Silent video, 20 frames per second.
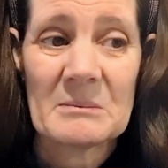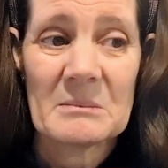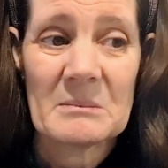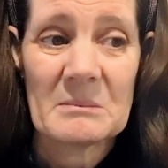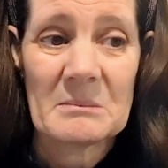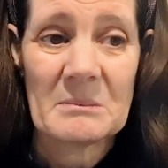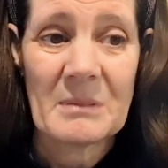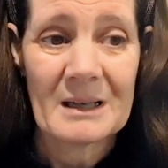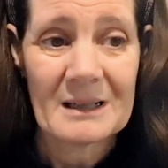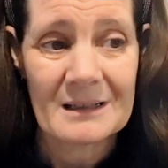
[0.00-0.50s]

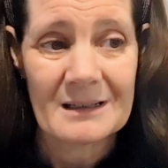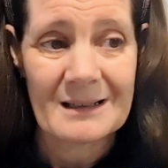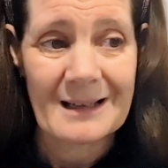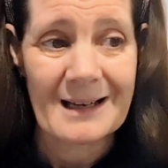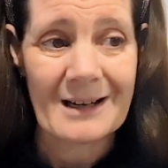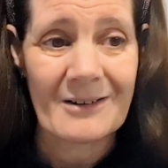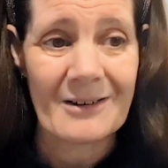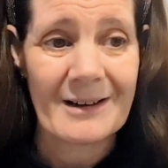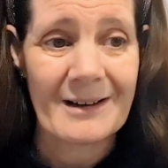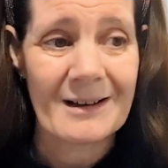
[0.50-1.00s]
button
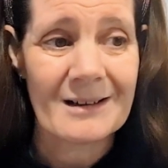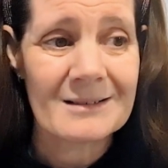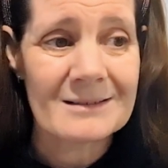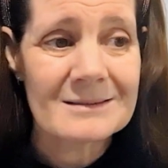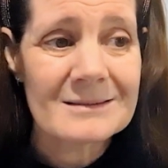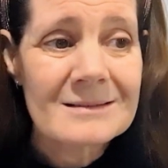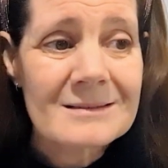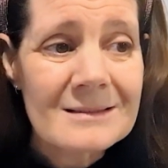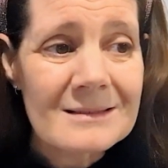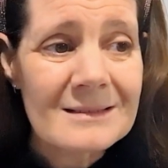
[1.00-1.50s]
area.
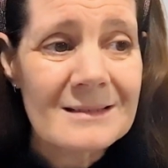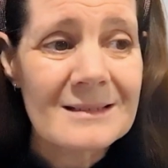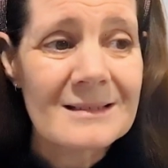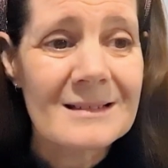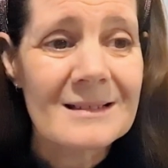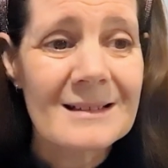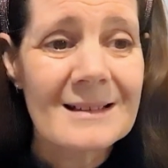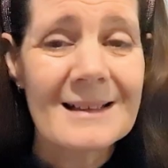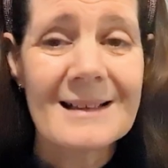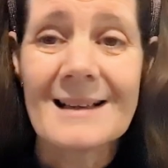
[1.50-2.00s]

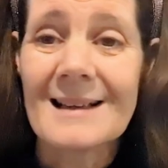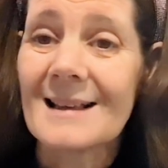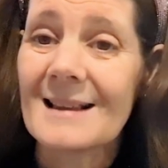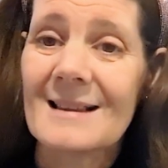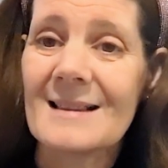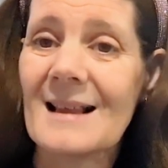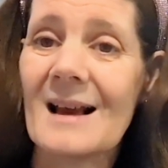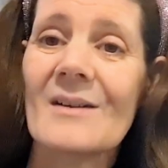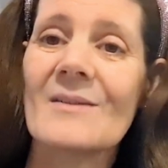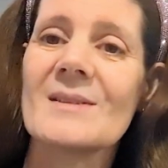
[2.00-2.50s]

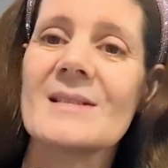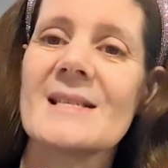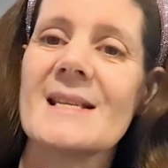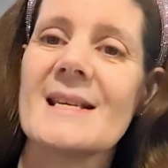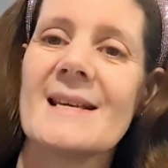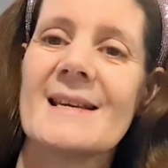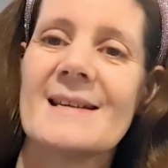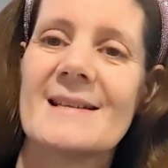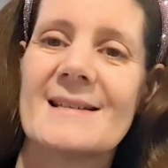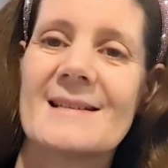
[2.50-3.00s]
That was
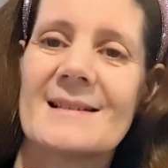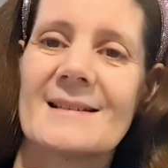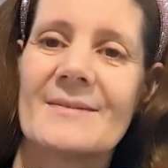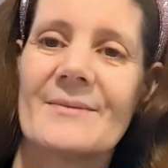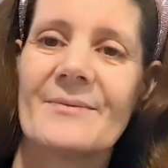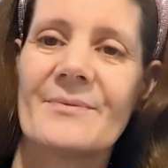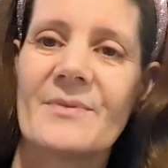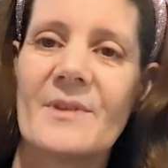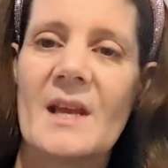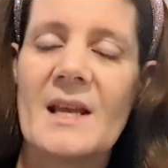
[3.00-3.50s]
it.
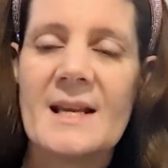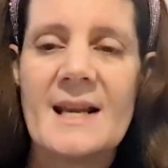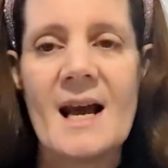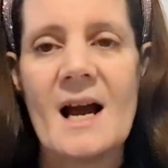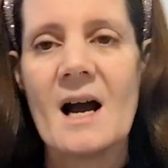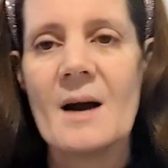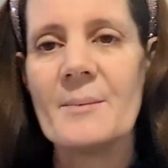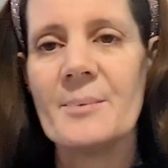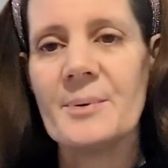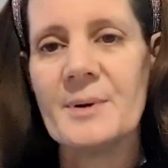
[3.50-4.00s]
Now,
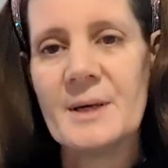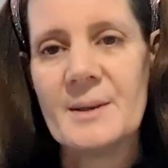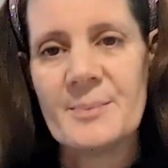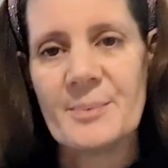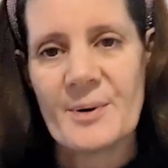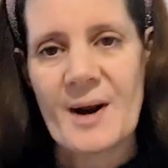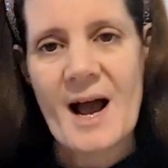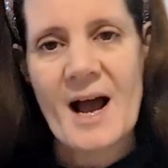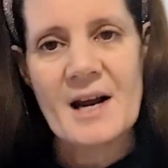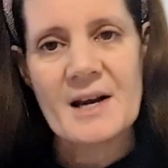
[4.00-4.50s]
I'm pretty
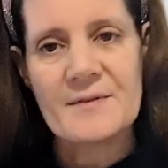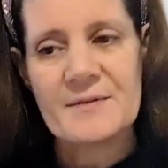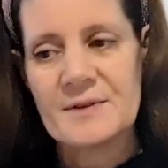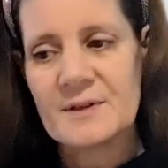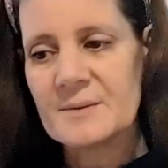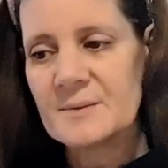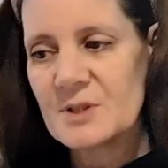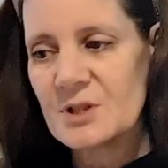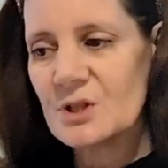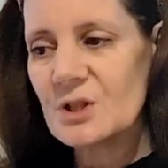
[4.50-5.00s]
proud of
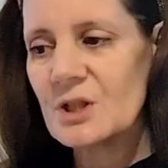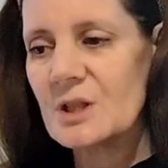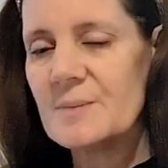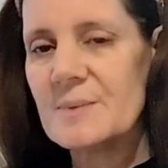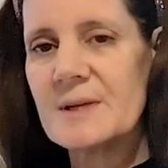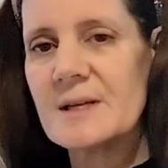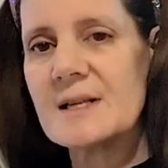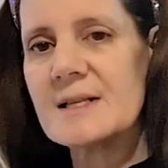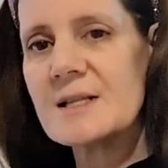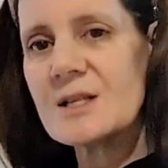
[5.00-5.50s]
it too,
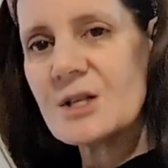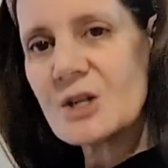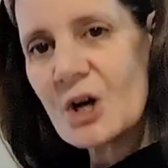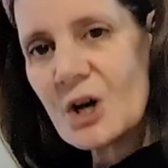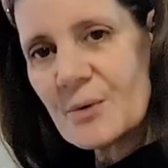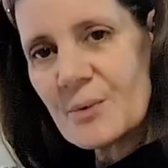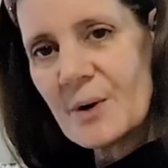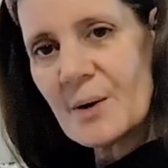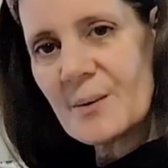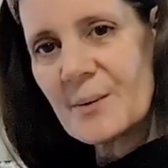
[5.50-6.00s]
because you
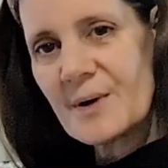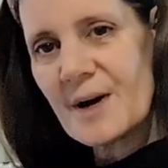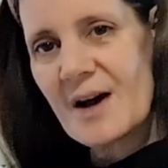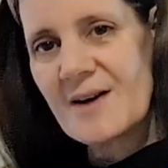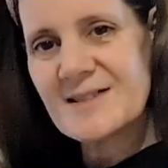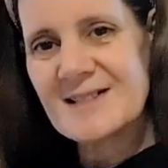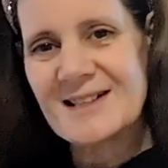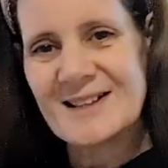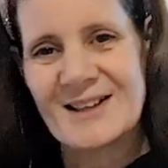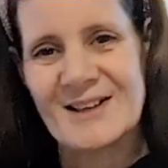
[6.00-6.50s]
know what? When I
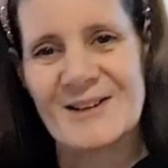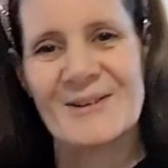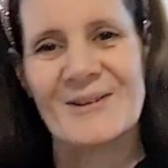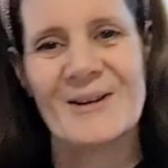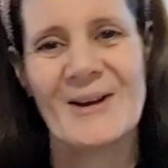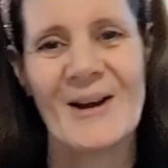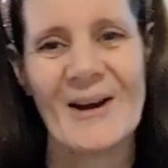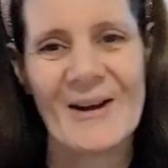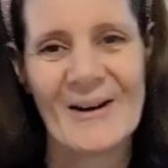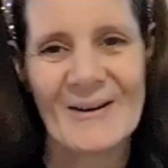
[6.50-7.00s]
was a little
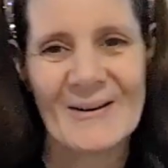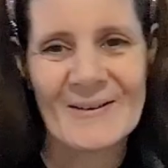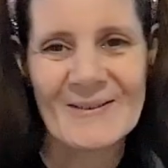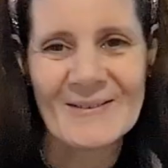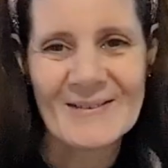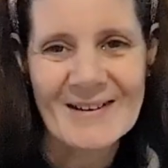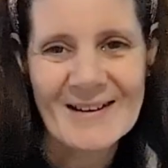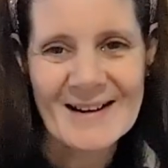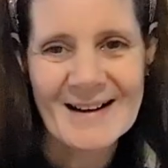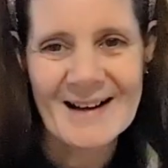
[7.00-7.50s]
girl,
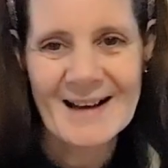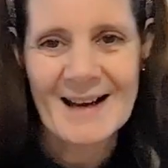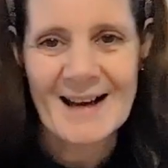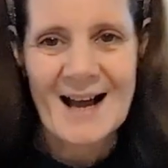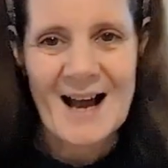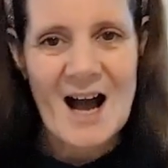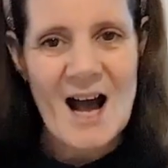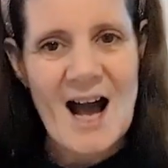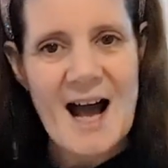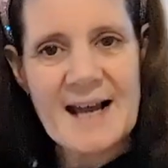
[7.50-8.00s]

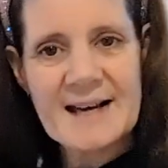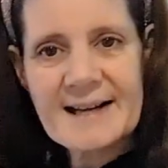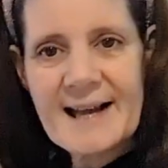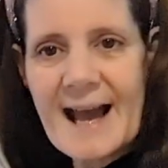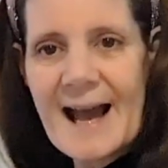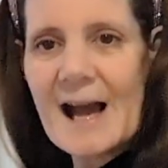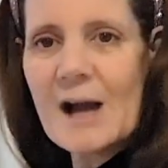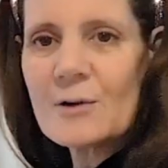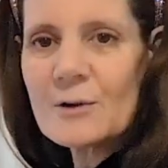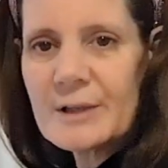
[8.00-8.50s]
I had an
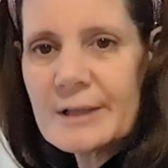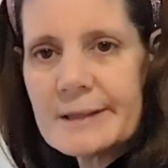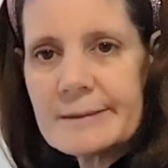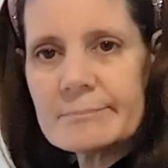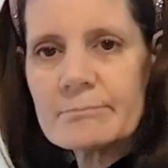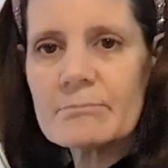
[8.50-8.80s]
Audi.